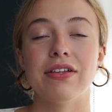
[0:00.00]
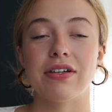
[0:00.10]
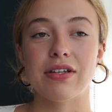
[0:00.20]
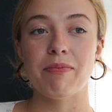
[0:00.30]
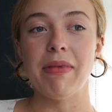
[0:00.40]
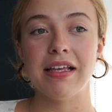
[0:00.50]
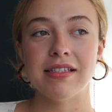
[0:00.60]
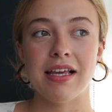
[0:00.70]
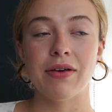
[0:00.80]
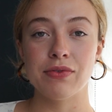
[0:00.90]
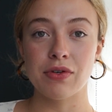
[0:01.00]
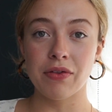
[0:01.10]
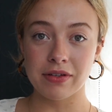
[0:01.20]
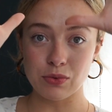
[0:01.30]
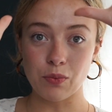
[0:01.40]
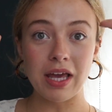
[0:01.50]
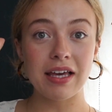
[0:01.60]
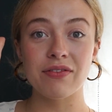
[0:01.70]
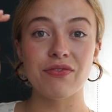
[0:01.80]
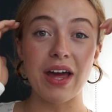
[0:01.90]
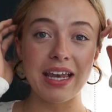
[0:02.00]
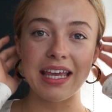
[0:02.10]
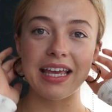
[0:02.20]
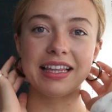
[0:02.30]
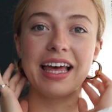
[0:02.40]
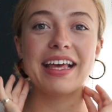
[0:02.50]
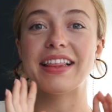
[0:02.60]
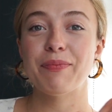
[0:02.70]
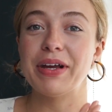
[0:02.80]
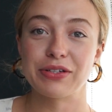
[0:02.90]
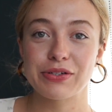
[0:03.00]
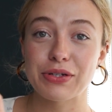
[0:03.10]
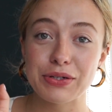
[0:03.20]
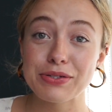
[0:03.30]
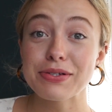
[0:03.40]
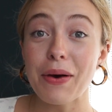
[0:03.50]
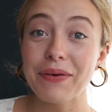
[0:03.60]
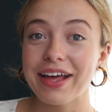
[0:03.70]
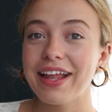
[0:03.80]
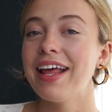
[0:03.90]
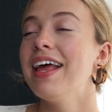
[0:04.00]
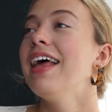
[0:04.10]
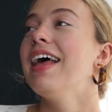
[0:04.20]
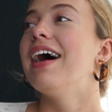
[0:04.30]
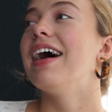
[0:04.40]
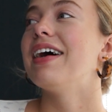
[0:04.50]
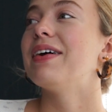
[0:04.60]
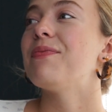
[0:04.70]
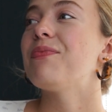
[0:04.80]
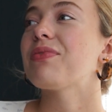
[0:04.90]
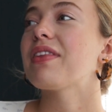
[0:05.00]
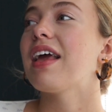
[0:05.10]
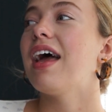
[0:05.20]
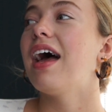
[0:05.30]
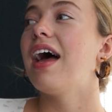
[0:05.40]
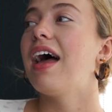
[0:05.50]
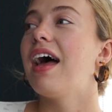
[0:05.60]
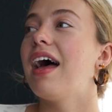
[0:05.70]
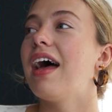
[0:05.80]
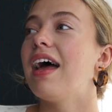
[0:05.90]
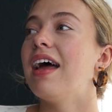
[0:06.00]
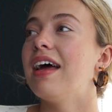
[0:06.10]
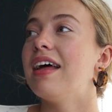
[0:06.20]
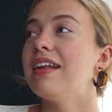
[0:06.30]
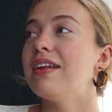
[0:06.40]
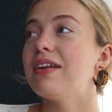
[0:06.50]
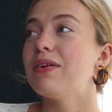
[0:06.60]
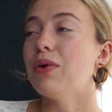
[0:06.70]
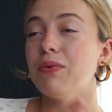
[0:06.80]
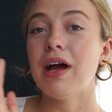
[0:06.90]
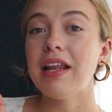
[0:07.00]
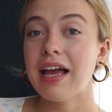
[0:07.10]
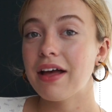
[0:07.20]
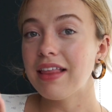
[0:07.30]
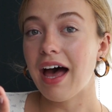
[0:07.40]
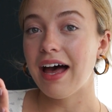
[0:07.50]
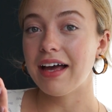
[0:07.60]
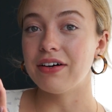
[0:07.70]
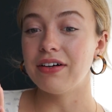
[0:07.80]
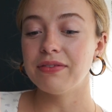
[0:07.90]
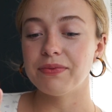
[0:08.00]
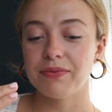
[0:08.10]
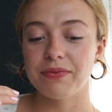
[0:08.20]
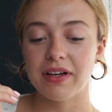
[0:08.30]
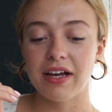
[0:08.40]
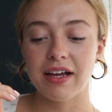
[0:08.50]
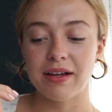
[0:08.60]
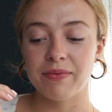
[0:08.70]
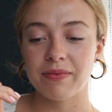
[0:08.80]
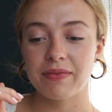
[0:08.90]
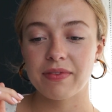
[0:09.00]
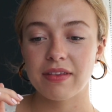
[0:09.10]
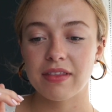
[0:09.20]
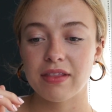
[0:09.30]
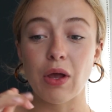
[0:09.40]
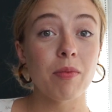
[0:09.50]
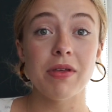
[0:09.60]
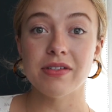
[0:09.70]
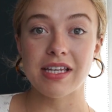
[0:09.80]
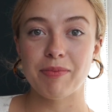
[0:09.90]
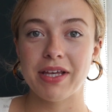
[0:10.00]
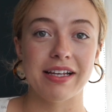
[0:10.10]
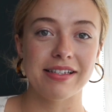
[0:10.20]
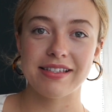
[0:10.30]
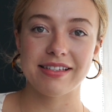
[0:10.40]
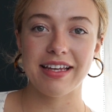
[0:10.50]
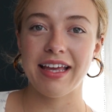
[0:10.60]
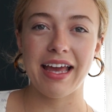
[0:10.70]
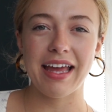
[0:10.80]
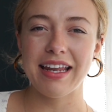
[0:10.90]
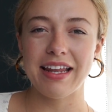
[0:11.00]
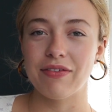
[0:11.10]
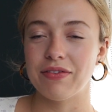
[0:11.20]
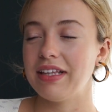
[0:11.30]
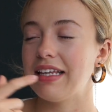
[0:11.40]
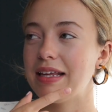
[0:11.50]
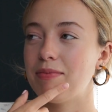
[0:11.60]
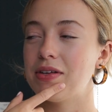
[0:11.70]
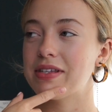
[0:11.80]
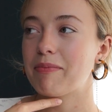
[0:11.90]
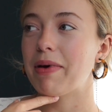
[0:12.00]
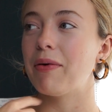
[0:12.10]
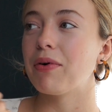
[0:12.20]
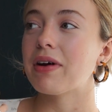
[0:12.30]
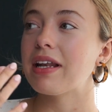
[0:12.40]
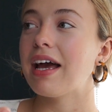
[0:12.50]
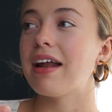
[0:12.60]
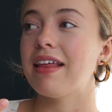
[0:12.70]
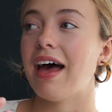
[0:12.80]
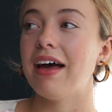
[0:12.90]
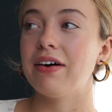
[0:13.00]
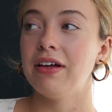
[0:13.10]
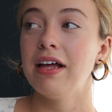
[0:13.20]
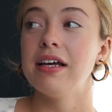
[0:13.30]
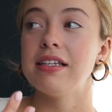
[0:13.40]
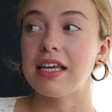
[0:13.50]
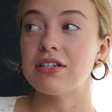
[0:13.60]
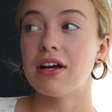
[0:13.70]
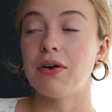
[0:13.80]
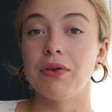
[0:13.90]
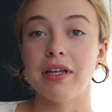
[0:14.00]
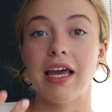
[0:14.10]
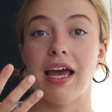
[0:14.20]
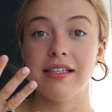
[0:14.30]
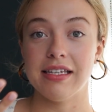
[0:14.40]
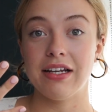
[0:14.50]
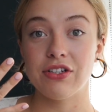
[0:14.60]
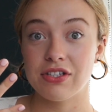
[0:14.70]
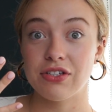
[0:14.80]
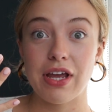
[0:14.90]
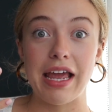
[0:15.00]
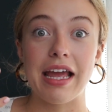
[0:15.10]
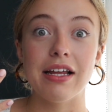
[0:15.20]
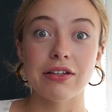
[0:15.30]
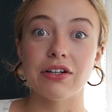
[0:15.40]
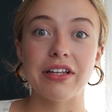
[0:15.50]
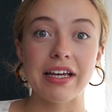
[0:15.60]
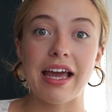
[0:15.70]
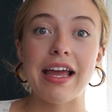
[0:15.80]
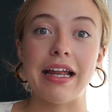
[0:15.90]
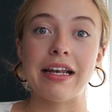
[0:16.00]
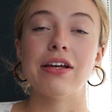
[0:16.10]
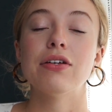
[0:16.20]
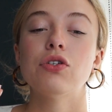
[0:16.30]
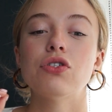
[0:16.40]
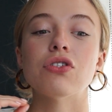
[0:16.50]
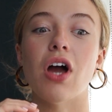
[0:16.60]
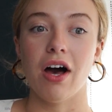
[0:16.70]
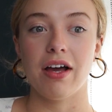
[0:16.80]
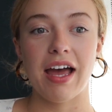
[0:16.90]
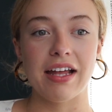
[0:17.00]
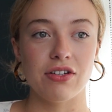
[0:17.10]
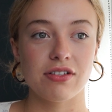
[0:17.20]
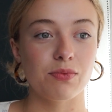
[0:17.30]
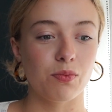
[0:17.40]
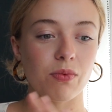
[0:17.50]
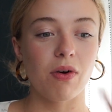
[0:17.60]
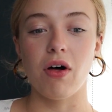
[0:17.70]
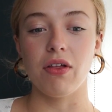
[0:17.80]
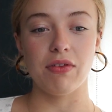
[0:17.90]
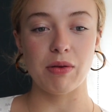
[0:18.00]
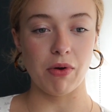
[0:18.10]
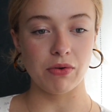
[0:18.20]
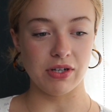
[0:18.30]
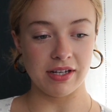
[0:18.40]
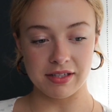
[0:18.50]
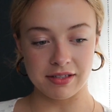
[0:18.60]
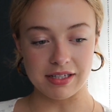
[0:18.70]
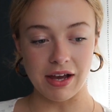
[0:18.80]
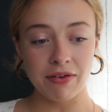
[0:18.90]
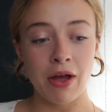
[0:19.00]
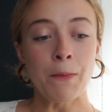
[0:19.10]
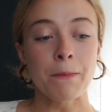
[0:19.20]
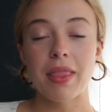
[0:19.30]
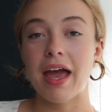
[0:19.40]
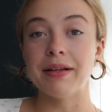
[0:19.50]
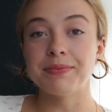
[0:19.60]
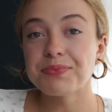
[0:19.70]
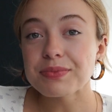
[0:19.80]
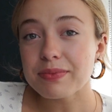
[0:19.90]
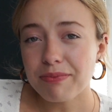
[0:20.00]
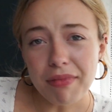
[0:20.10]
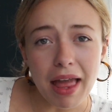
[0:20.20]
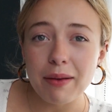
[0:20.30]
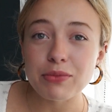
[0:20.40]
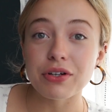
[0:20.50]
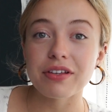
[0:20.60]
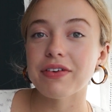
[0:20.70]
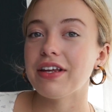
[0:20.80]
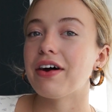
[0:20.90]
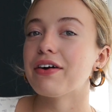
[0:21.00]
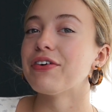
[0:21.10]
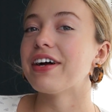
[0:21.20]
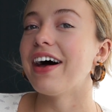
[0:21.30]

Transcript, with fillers: looked amazing it was all this white confetti and like the pictures looked so good um, and we're running out the aisle um, no music because I didn't even really need music but we're running out of the aisle Sage and I are holding hands like just literally in shock at just all of the emotions and stuff and I'm sure the videographer